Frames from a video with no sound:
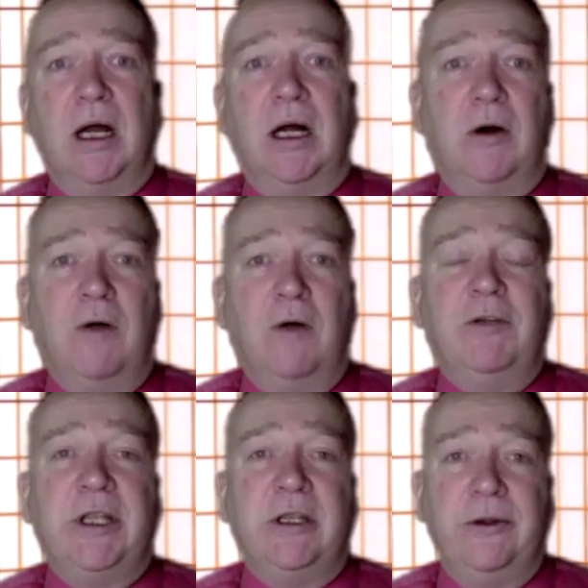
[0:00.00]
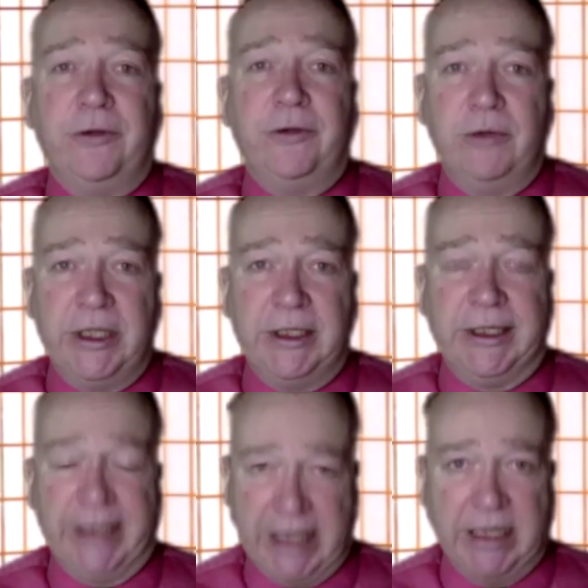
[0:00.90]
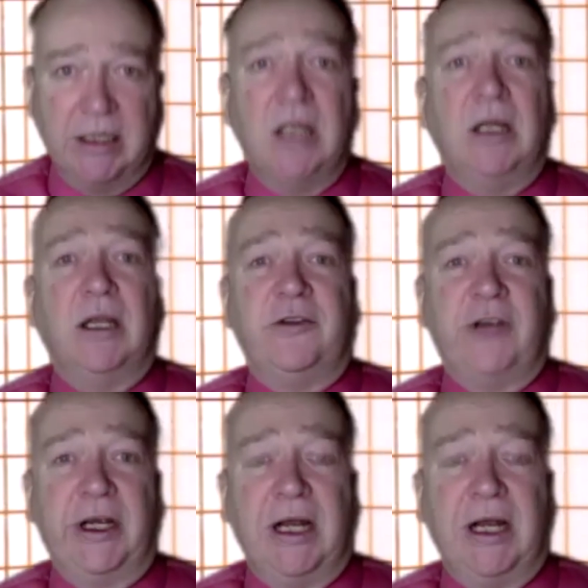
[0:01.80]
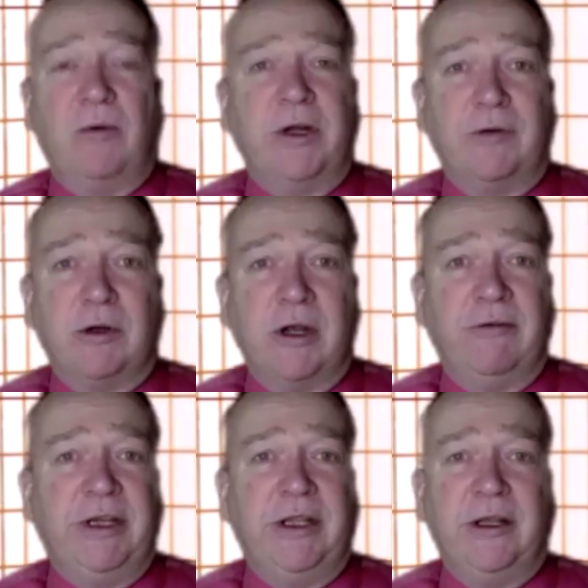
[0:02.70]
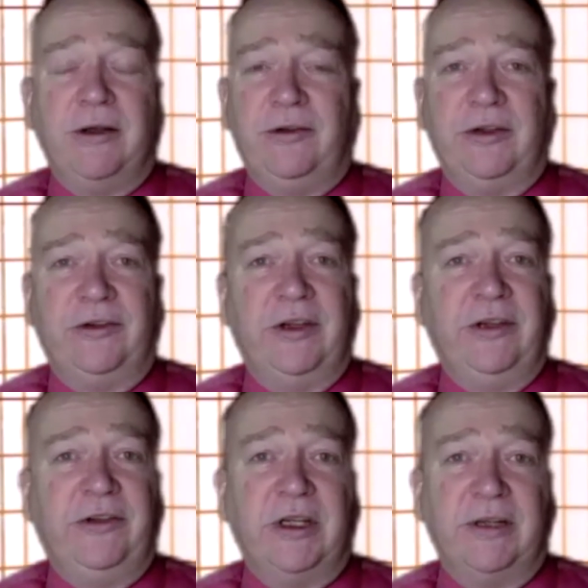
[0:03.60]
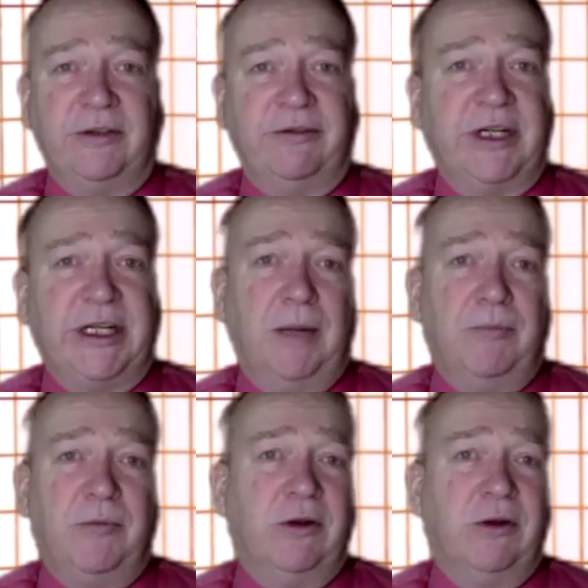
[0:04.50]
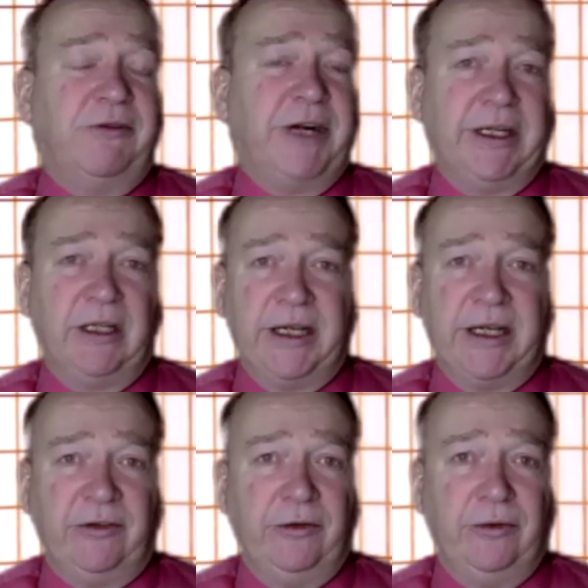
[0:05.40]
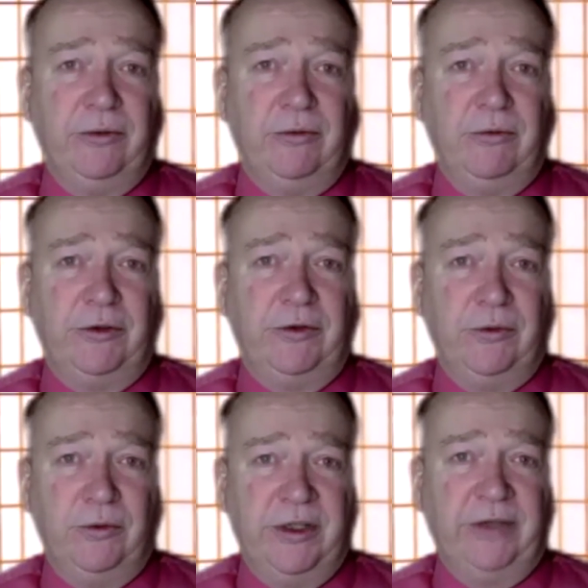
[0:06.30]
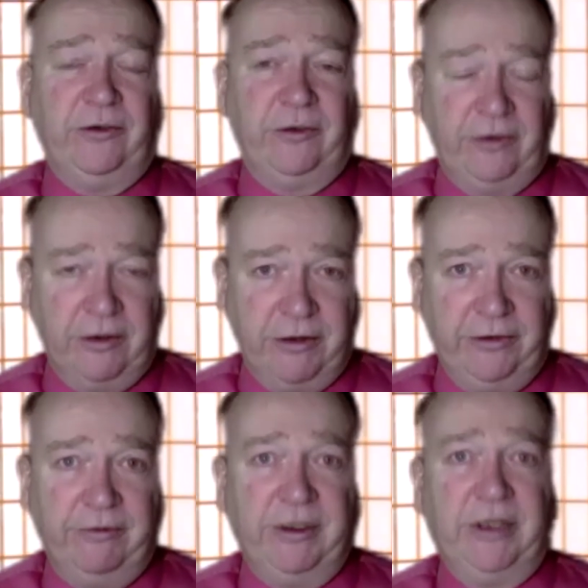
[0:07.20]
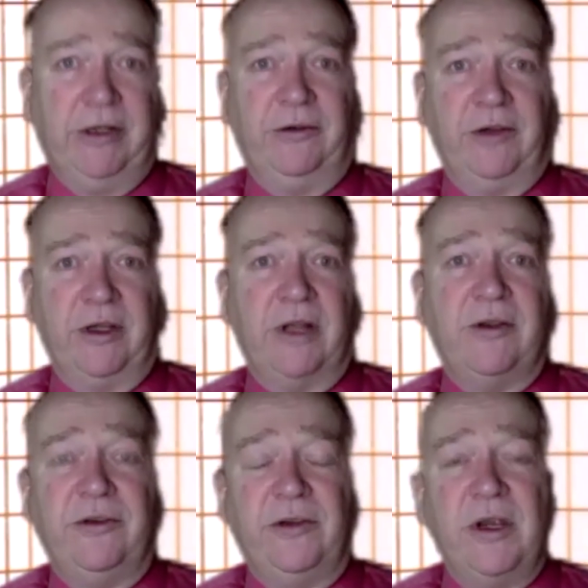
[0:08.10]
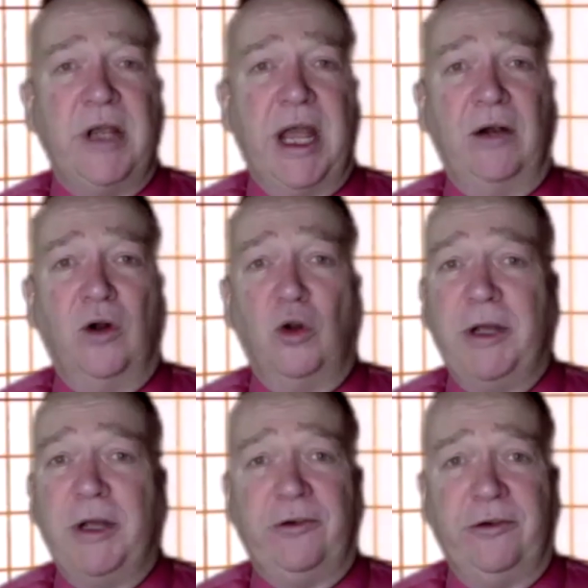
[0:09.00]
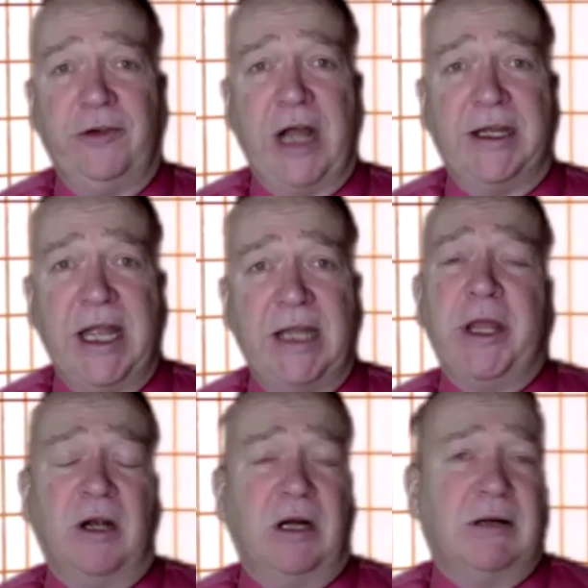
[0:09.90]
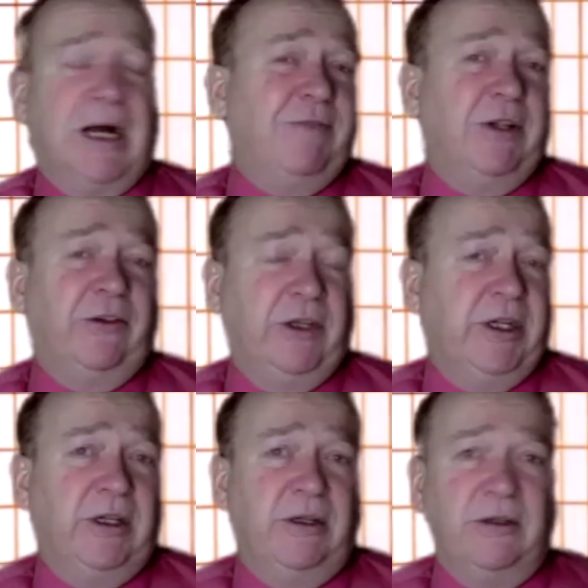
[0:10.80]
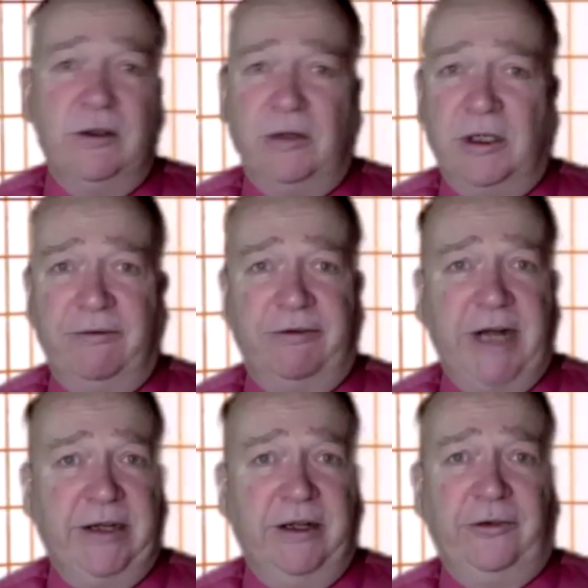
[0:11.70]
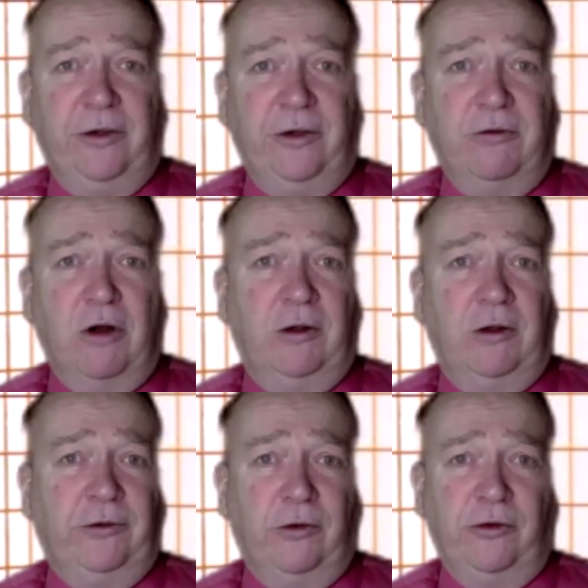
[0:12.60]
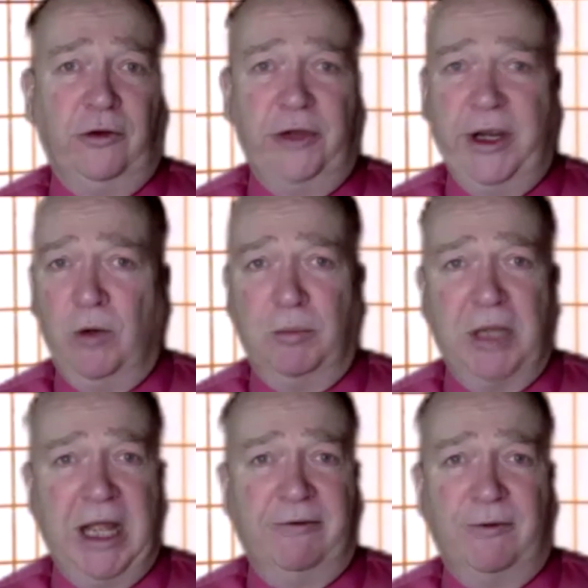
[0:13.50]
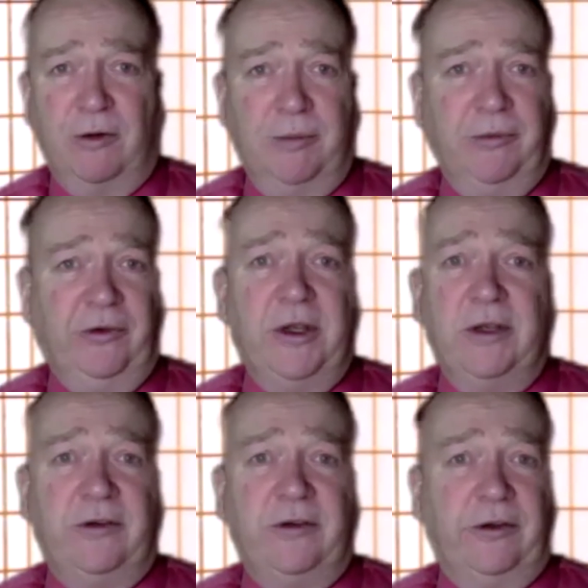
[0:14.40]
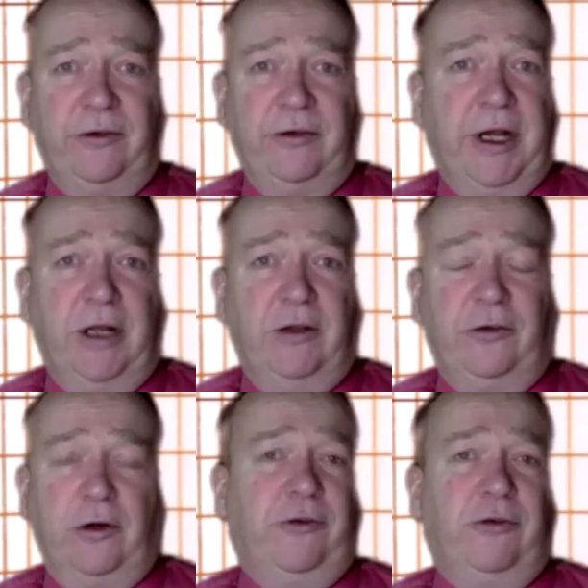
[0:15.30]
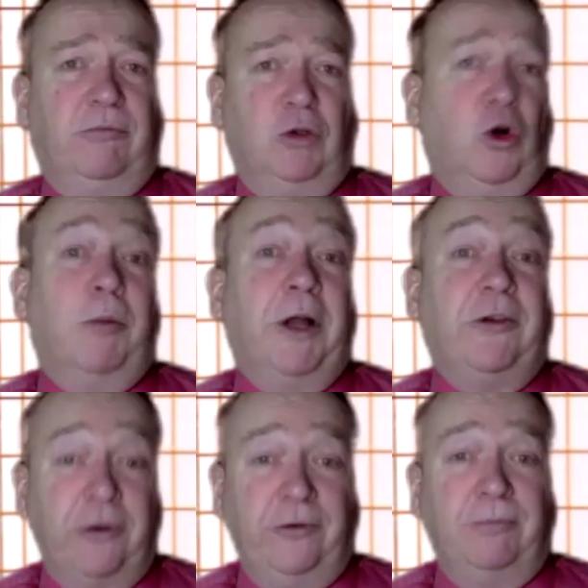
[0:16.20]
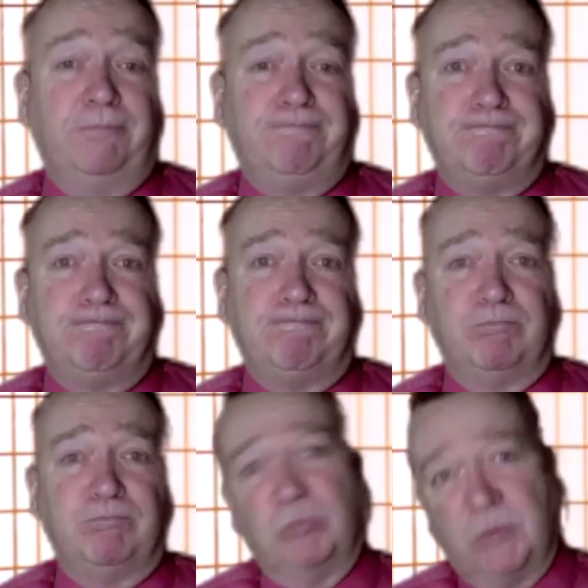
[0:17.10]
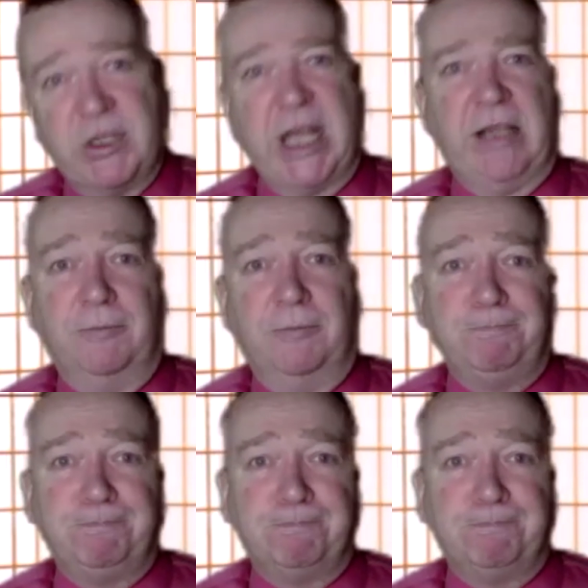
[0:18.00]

Hopefully you'll tune in again. Check out one of our other videos. It's easy enough to find. You'll find links to this series of videos and others at GoalBusters.net. Obviously, you can find us on all social network platforms. Just search GoalBusters. Thank you.